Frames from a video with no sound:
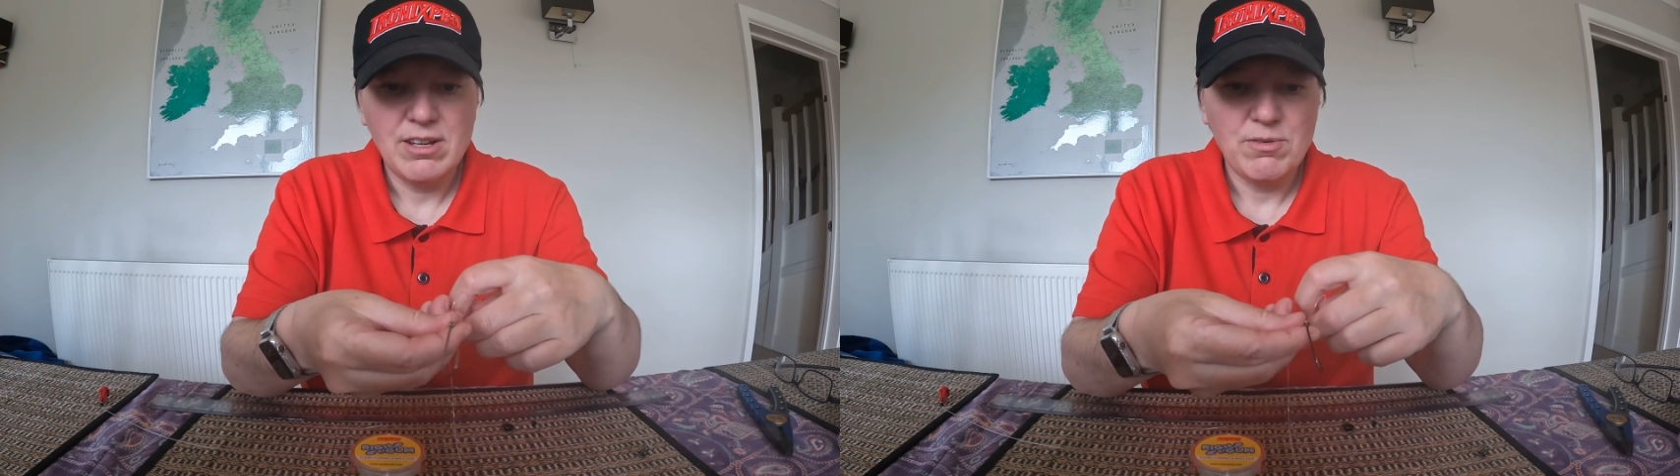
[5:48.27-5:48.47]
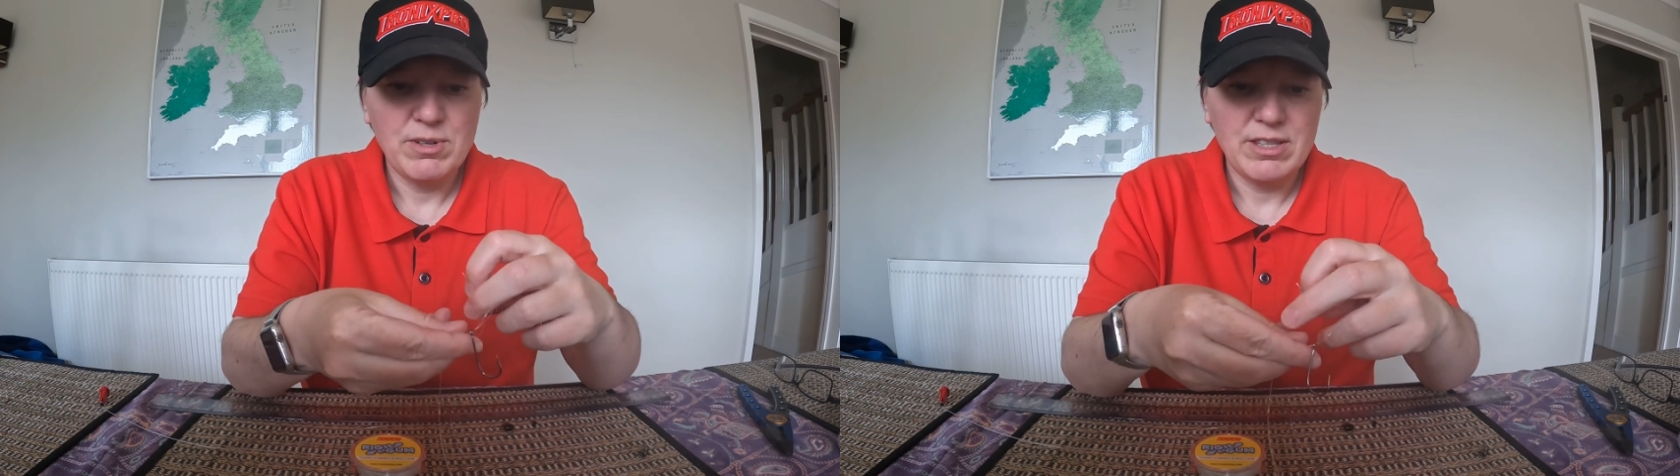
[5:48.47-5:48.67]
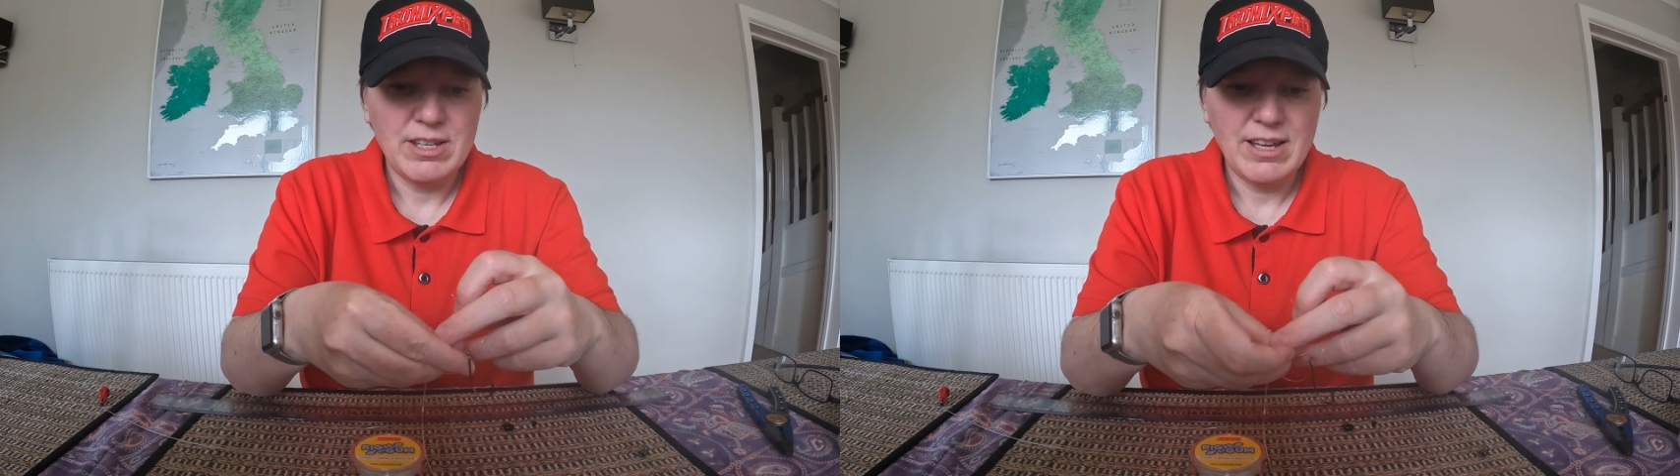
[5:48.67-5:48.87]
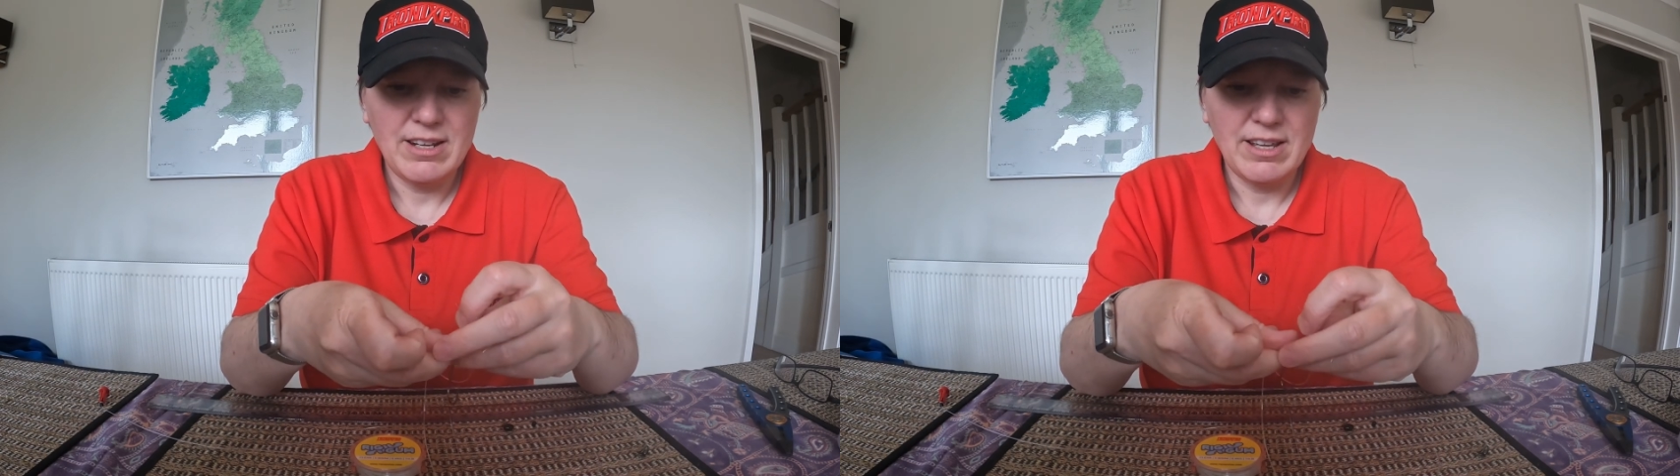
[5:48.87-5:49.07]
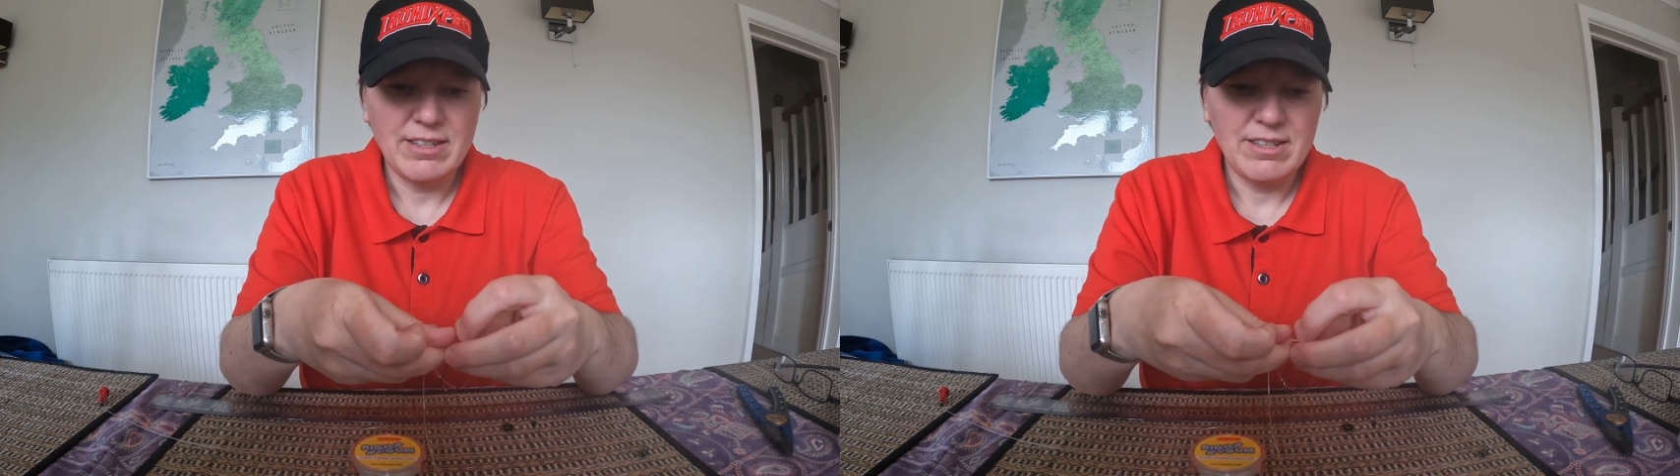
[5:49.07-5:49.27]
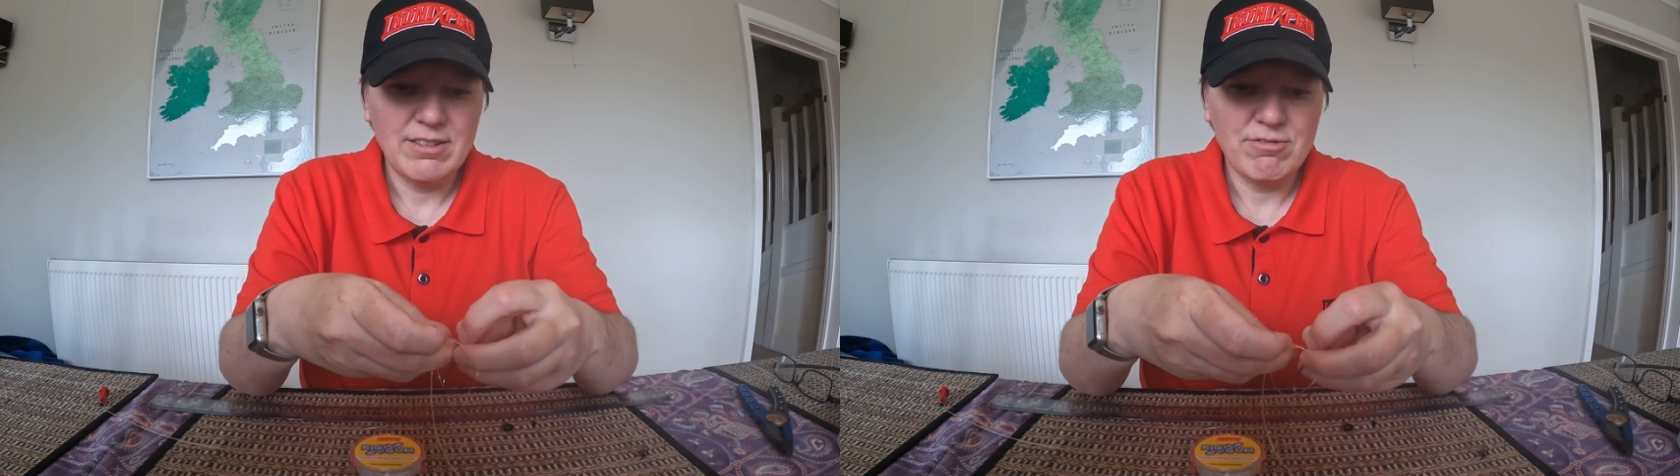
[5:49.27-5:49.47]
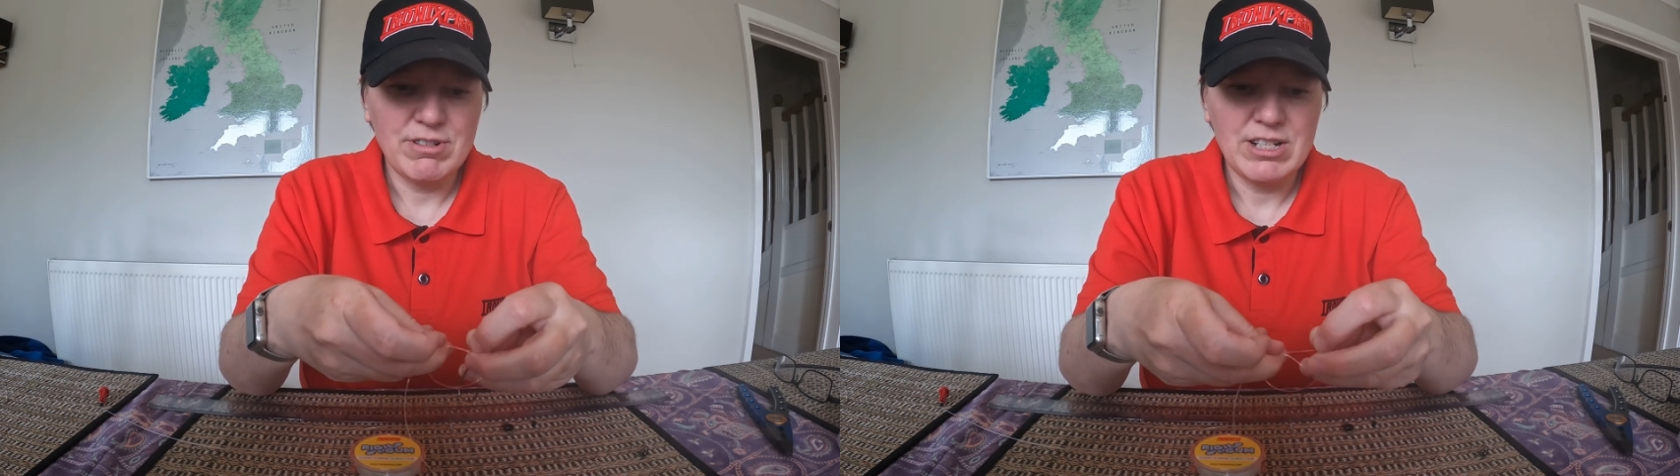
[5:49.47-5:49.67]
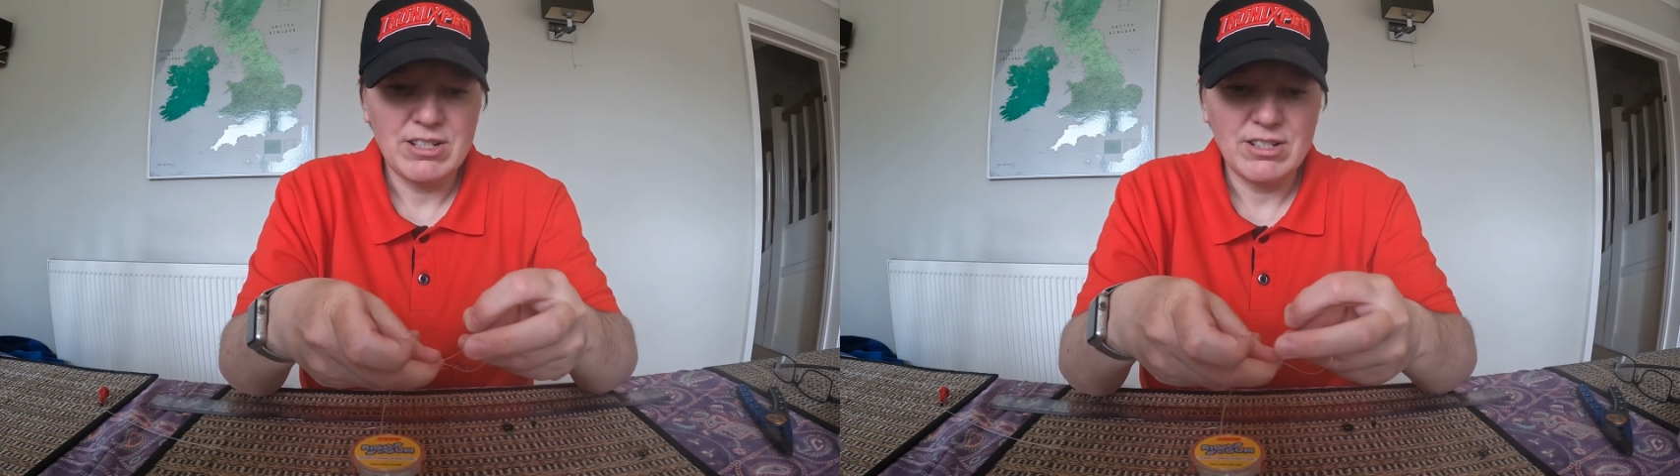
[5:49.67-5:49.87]
with yet another
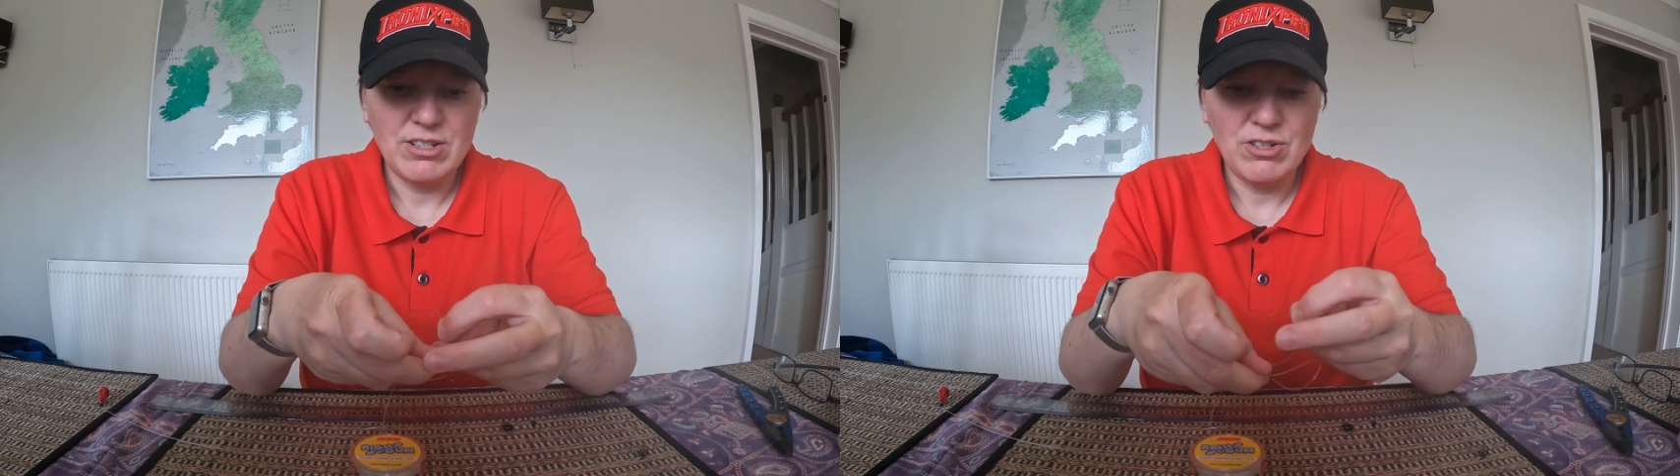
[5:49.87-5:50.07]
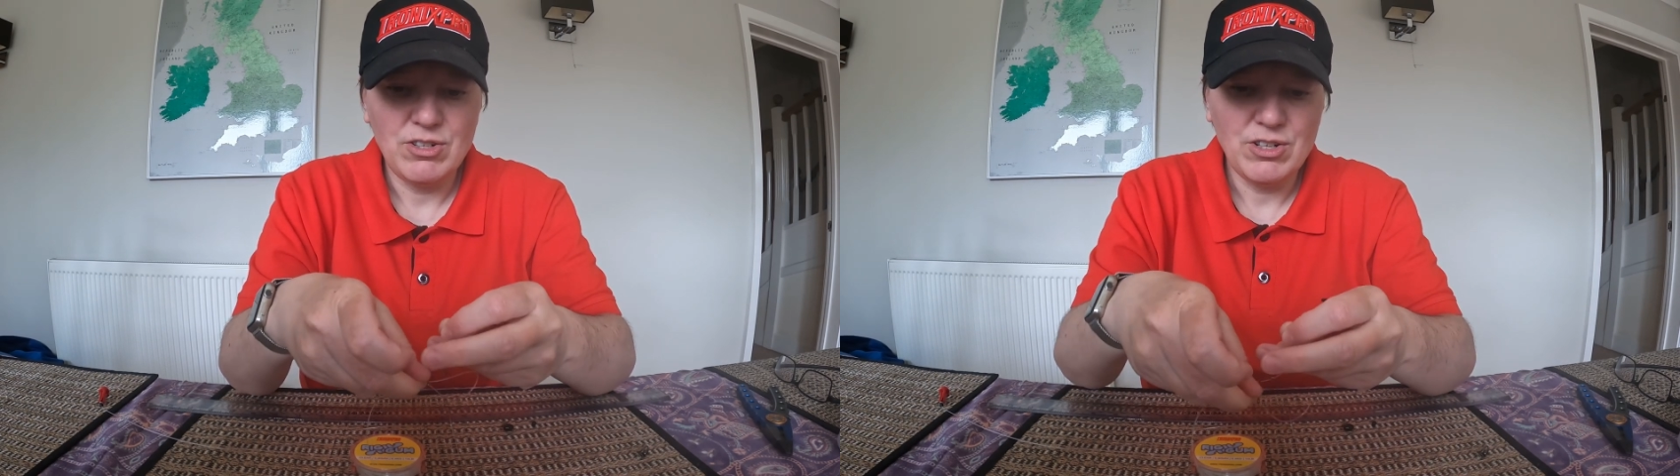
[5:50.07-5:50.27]
3-turn uni